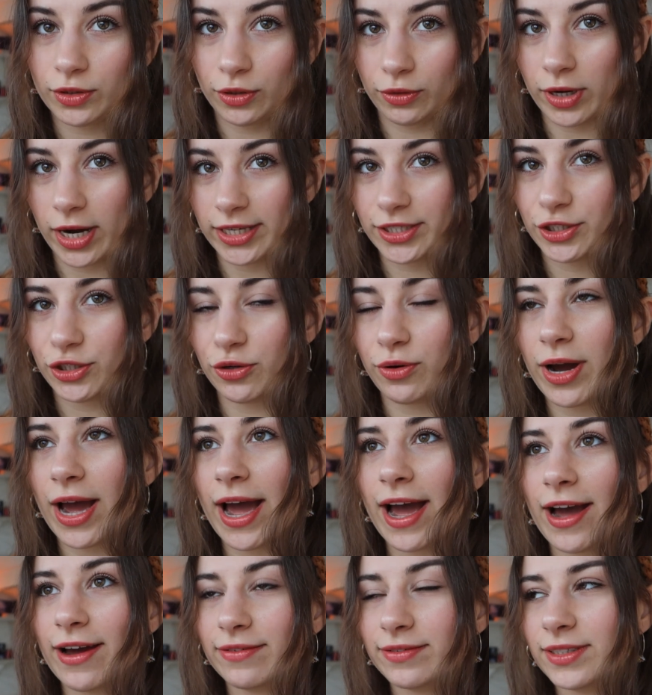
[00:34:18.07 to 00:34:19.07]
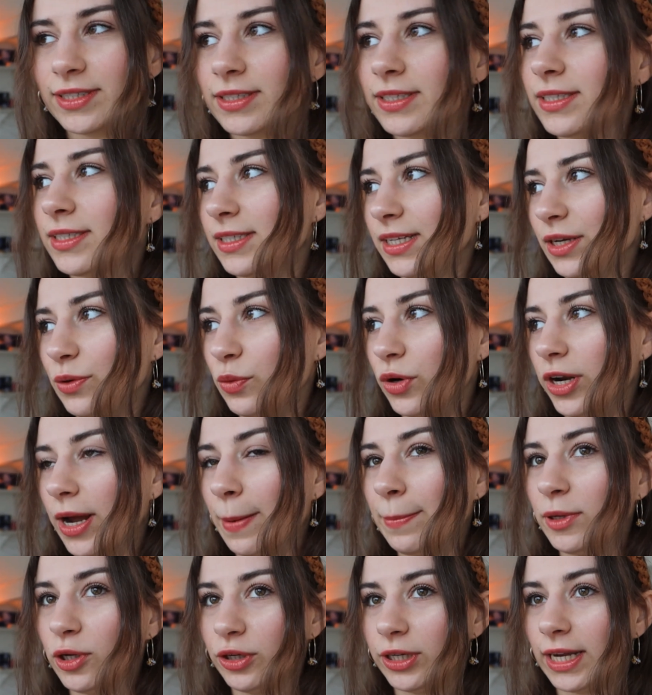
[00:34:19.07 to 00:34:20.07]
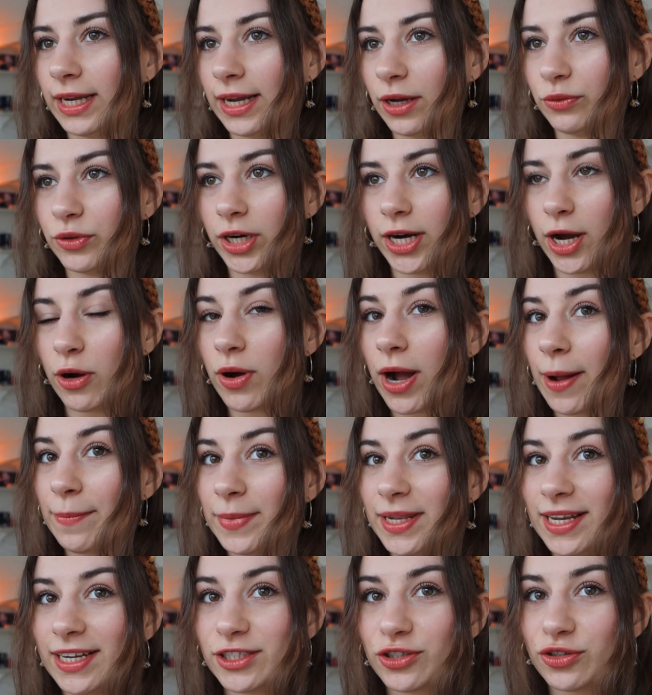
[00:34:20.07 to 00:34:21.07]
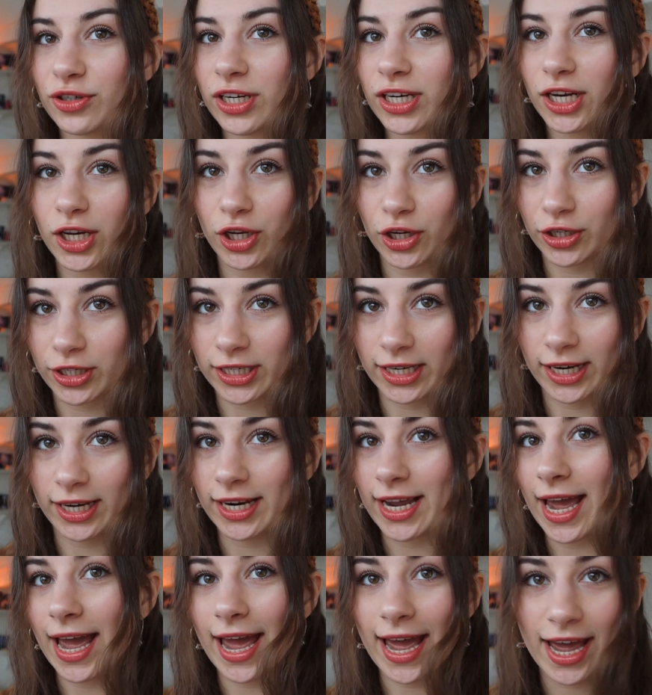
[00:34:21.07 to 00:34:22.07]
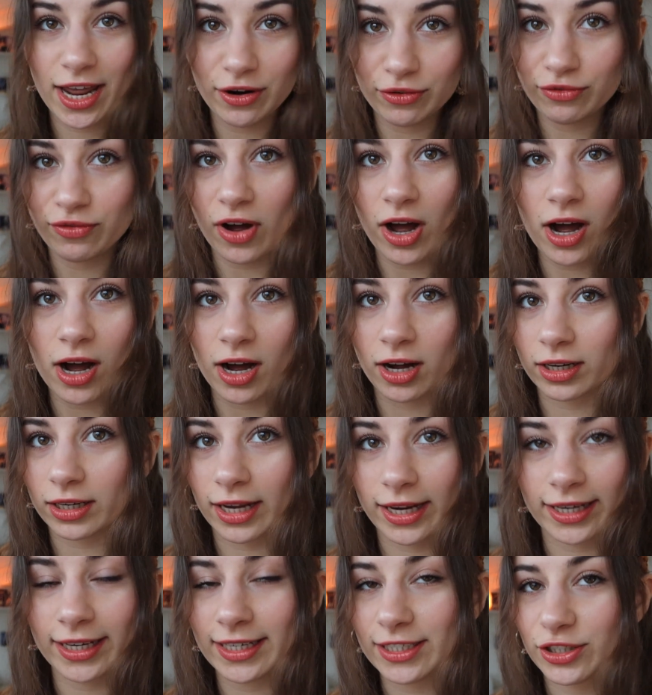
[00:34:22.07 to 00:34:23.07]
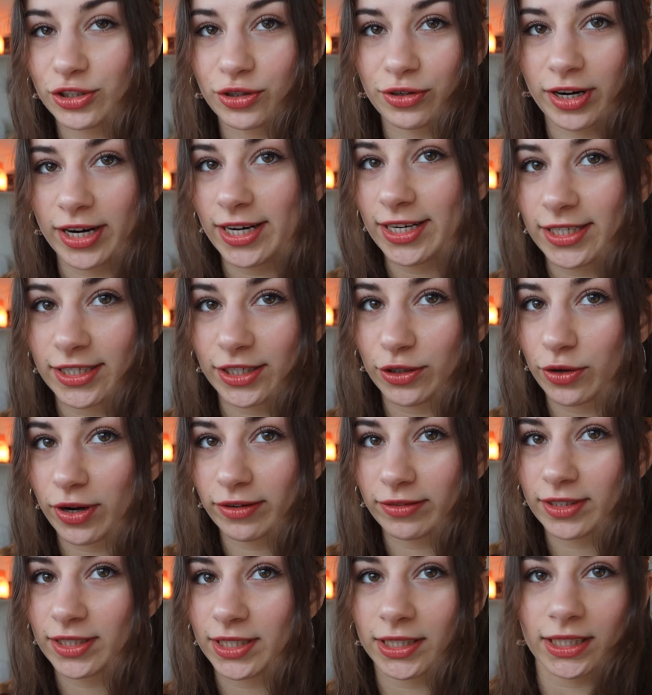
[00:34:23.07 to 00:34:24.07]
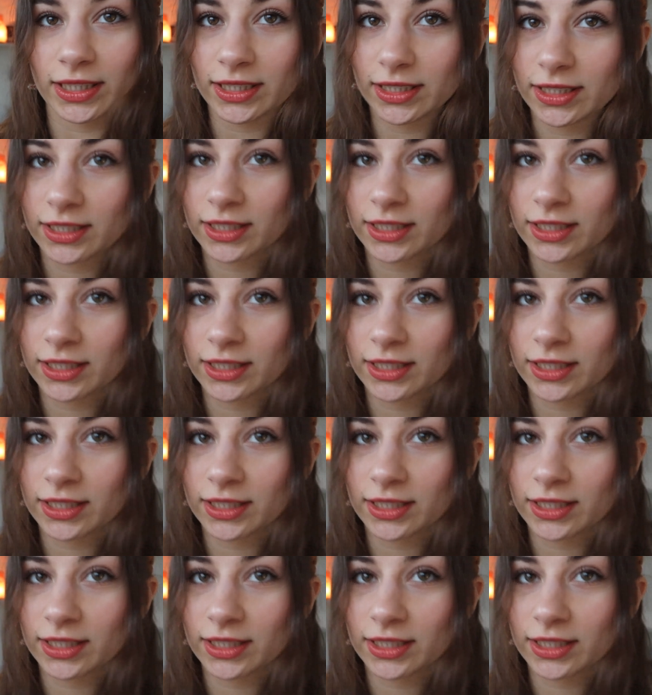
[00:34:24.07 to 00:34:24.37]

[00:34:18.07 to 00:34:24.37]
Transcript: You guys, you have to see what I'm looking at right now. I'm literally looking at a fog. Like, it's crazy. You have to see this.